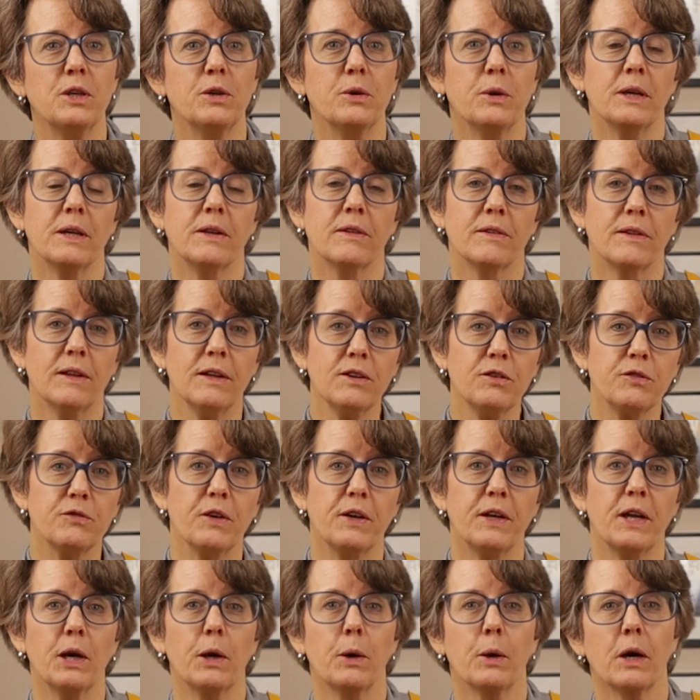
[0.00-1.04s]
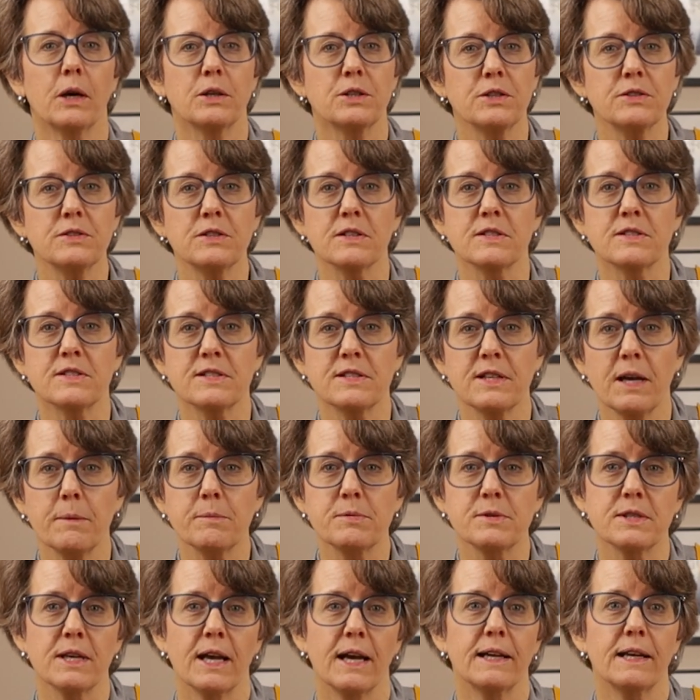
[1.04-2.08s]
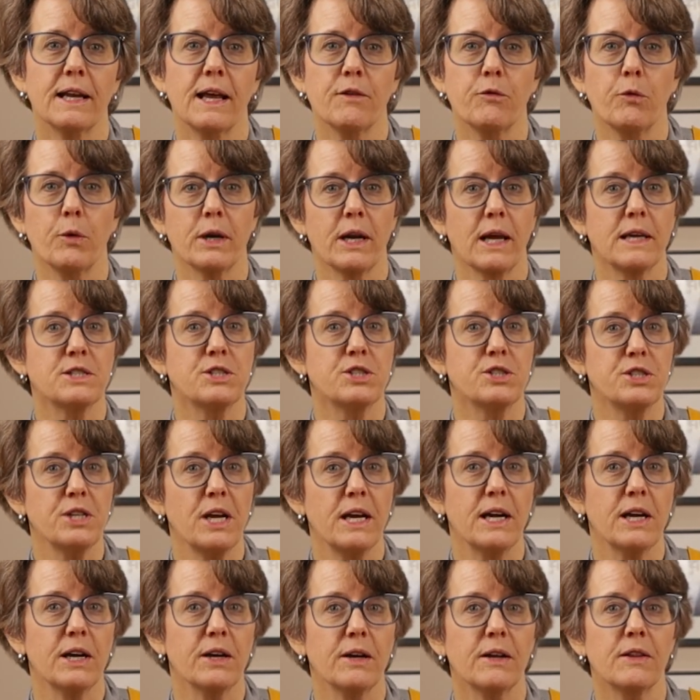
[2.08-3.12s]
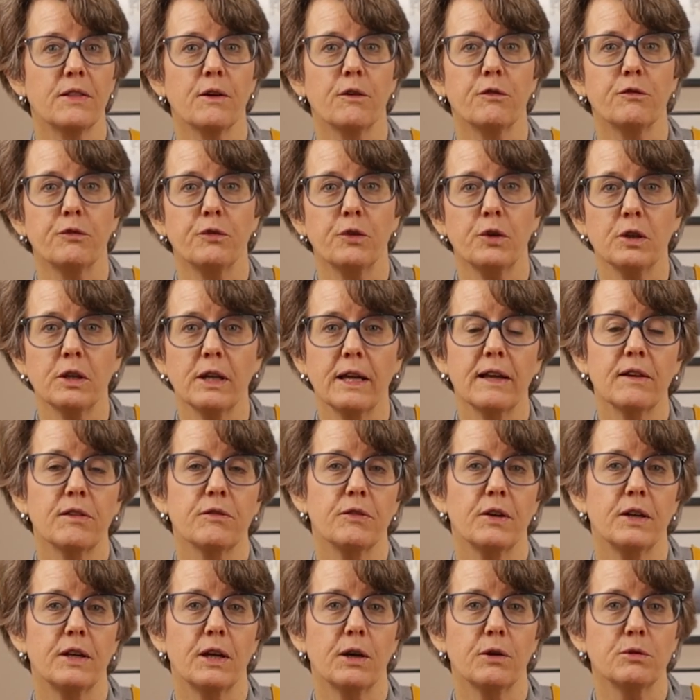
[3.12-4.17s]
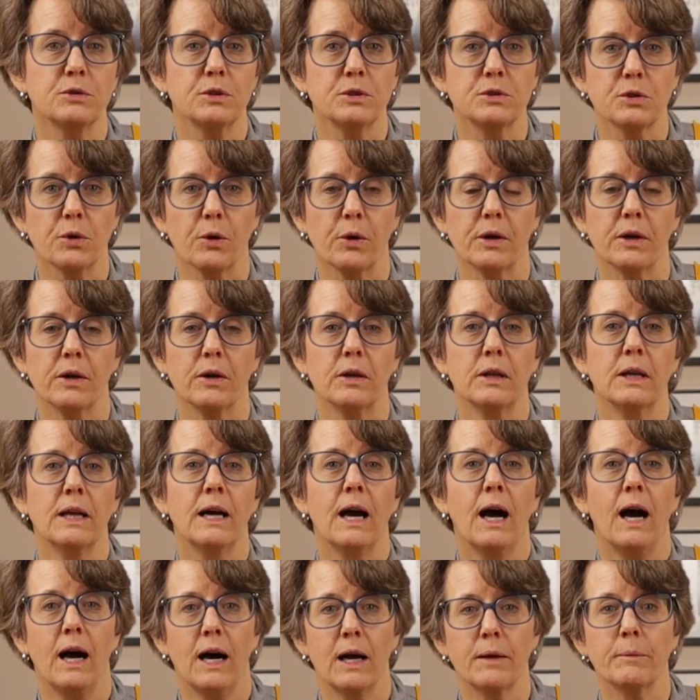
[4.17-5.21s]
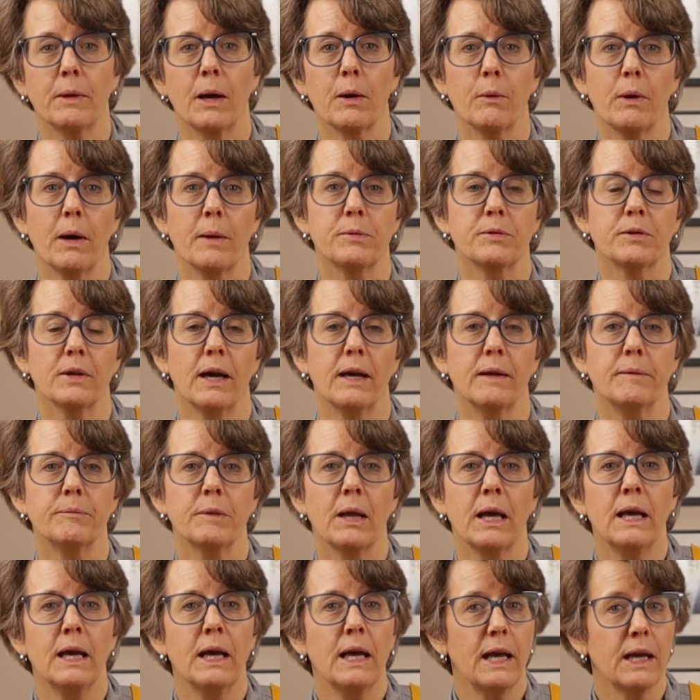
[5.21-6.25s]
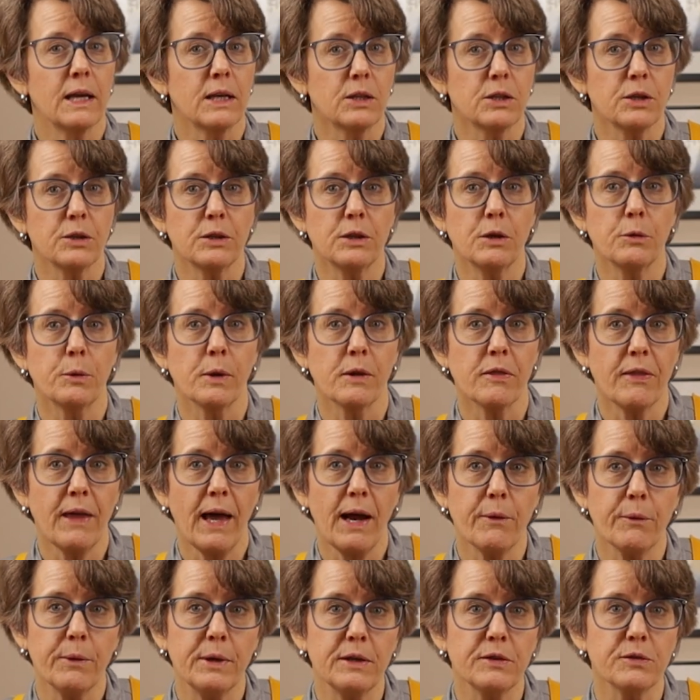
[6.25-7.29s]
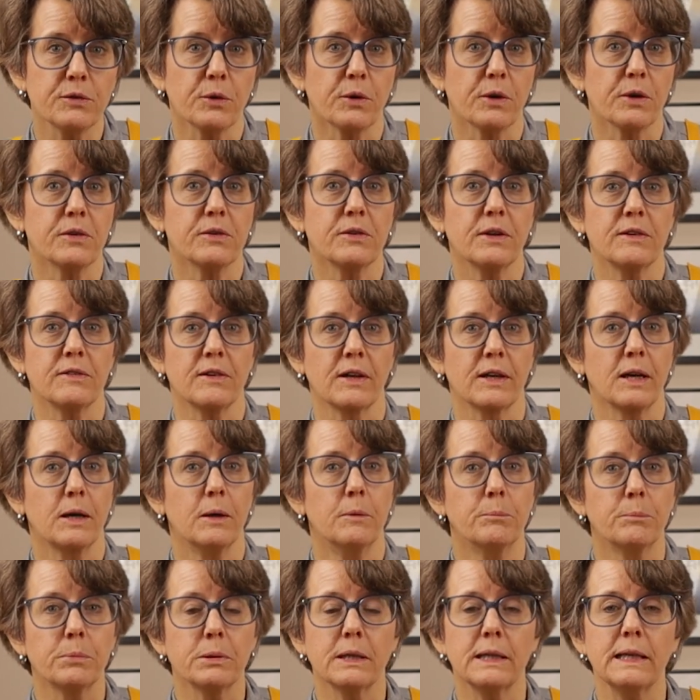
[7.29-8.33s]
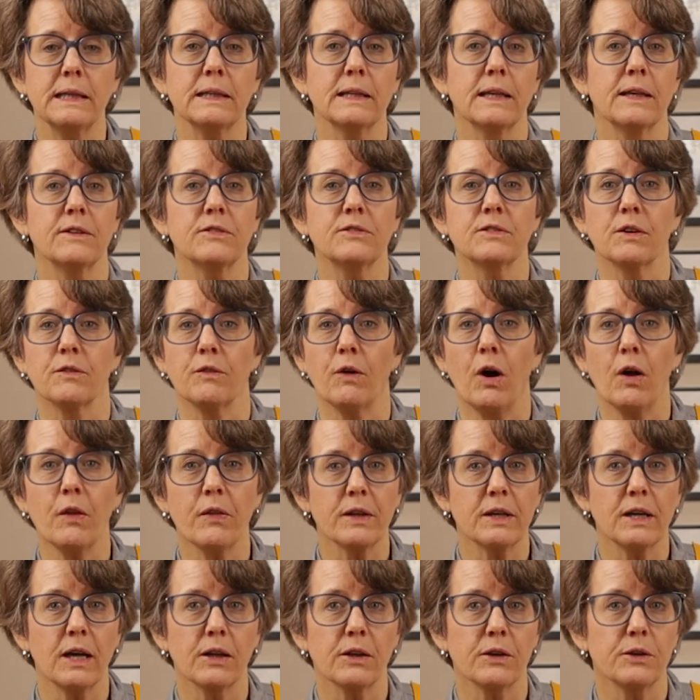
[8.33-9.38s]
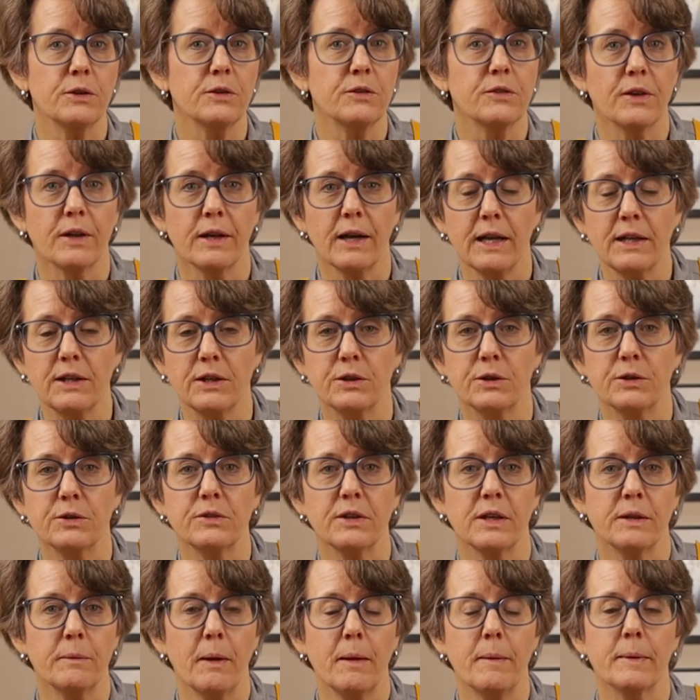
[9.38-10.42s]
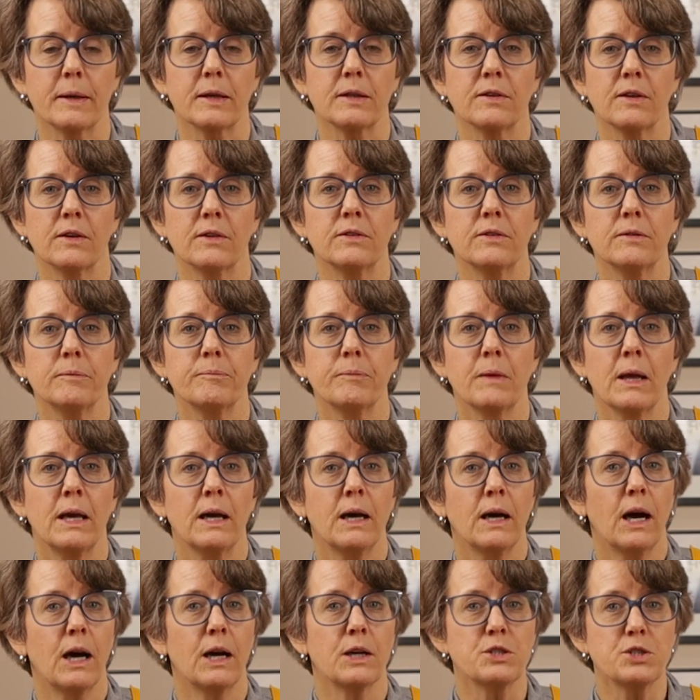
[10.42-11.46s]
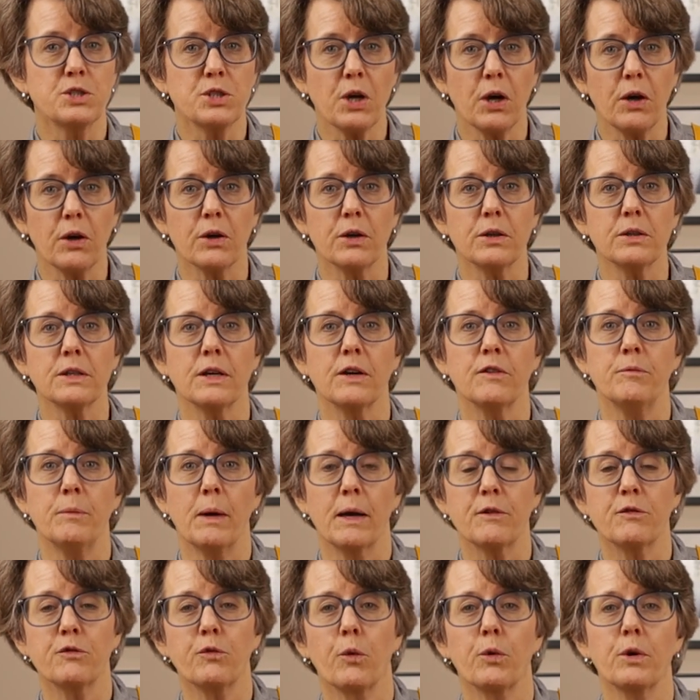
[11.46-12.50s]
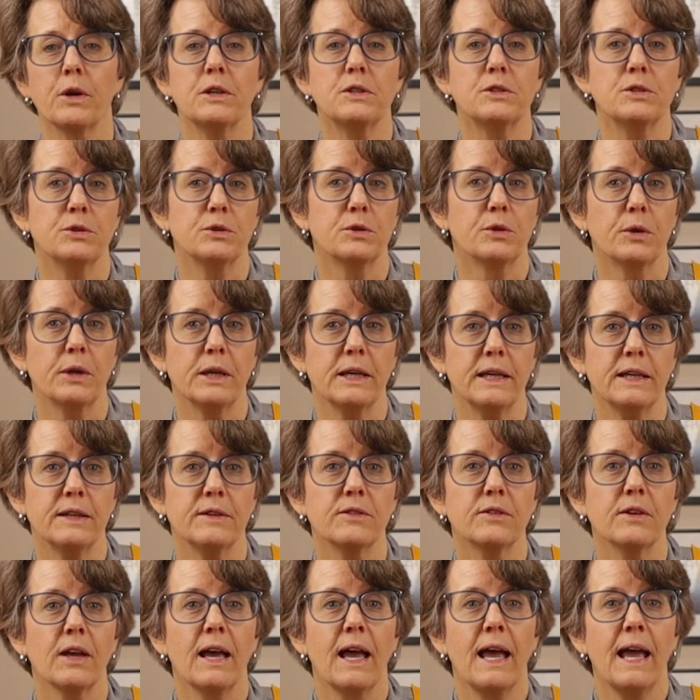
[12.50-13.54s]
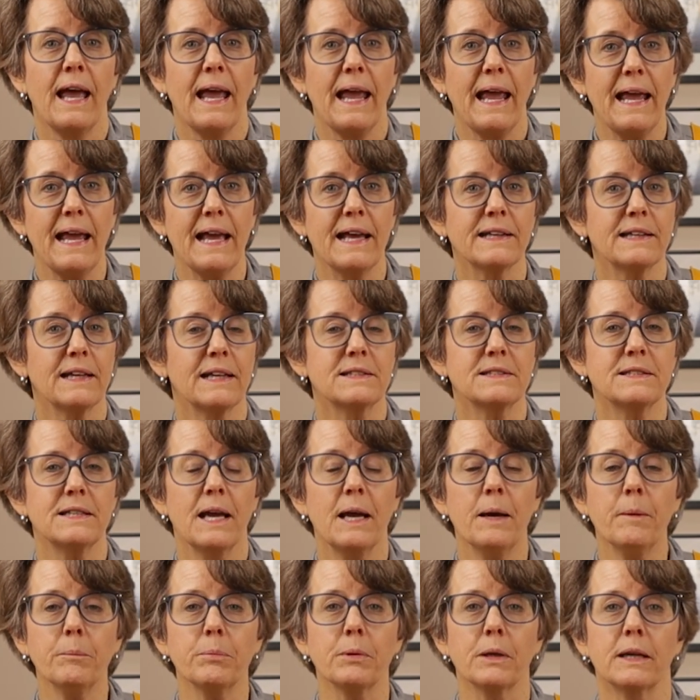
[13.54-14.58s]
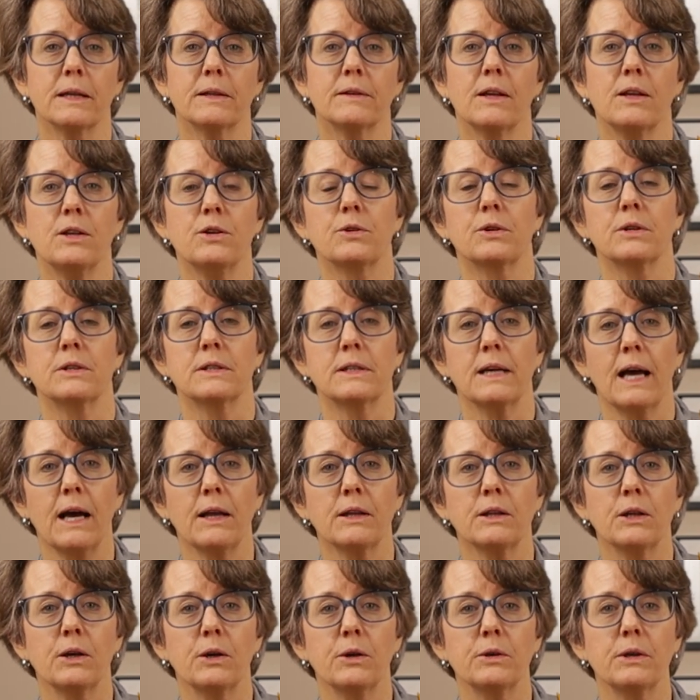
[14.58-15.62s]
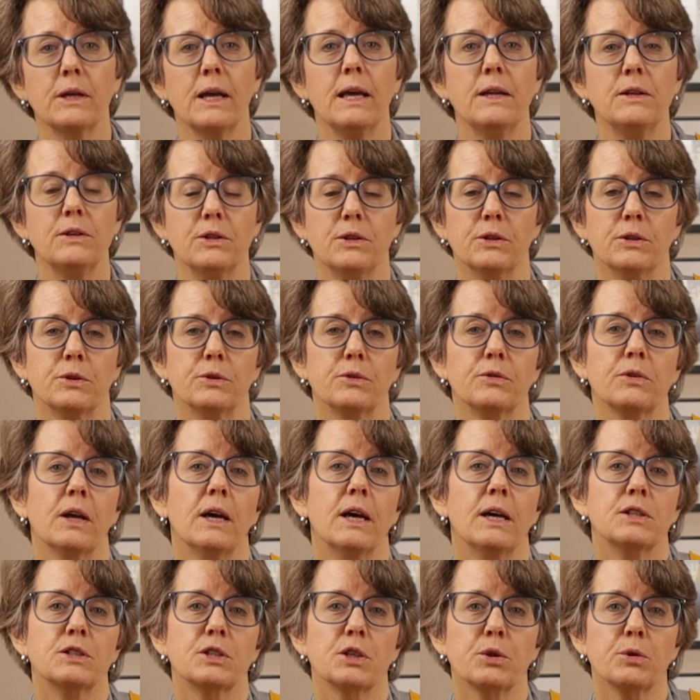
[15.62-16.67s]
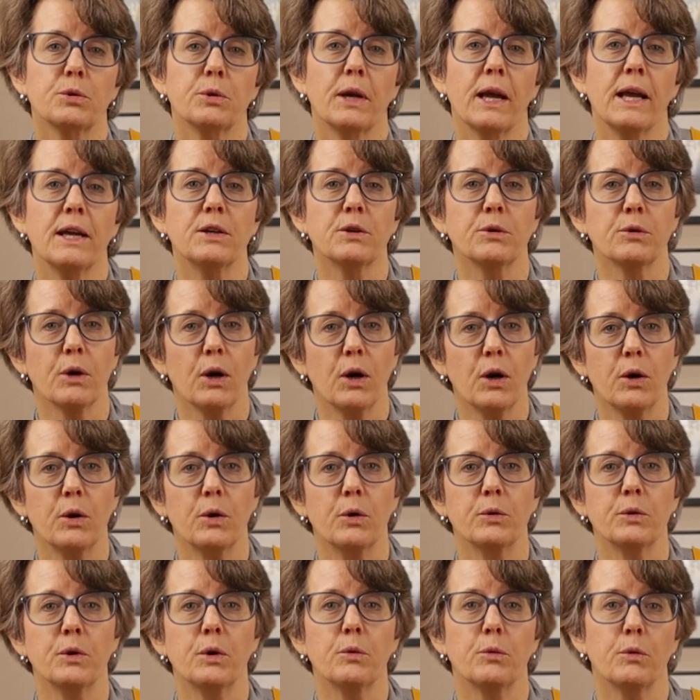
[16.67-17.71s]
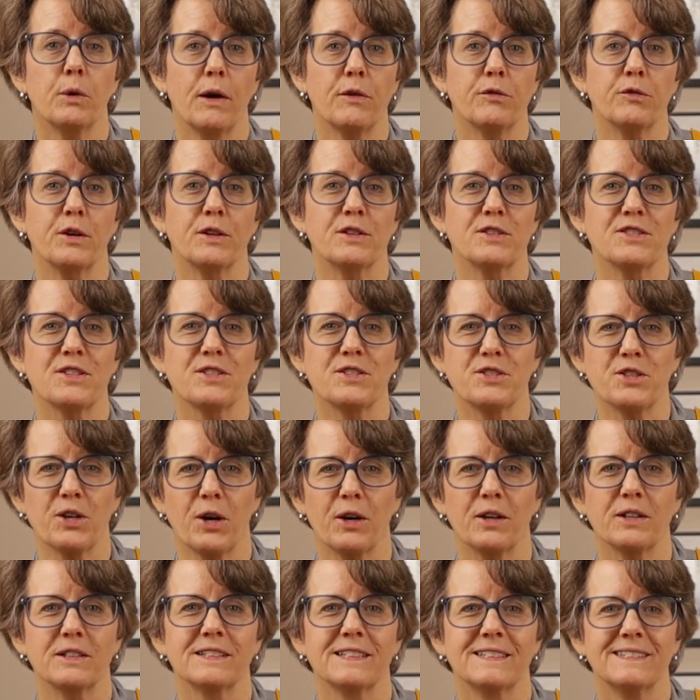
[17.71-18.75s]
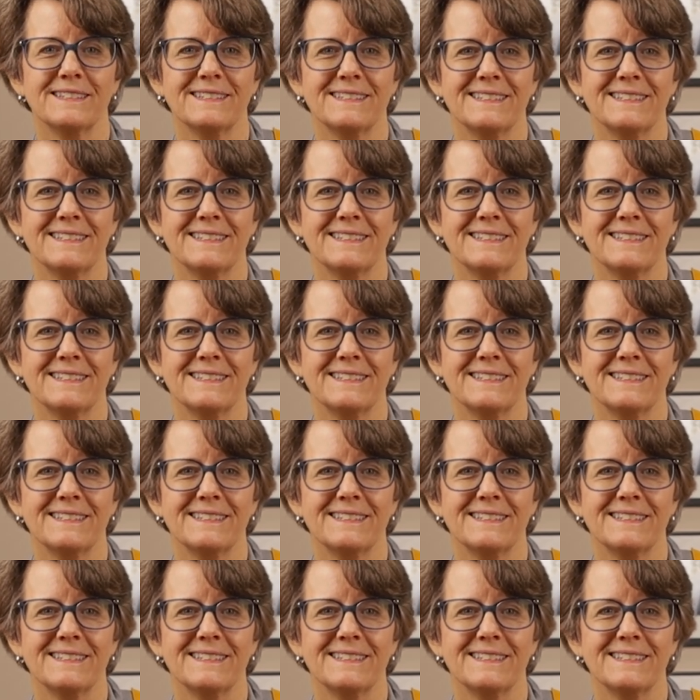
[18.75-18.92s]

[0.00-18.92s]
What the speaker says: you in this video are just a subset of what I share in the full-length video tutorial on my website. Included with that resource is a complete list of all the colors that I use in my mixes, a chart of my 42 greens, and a template that you can download and use to create your own reference chart.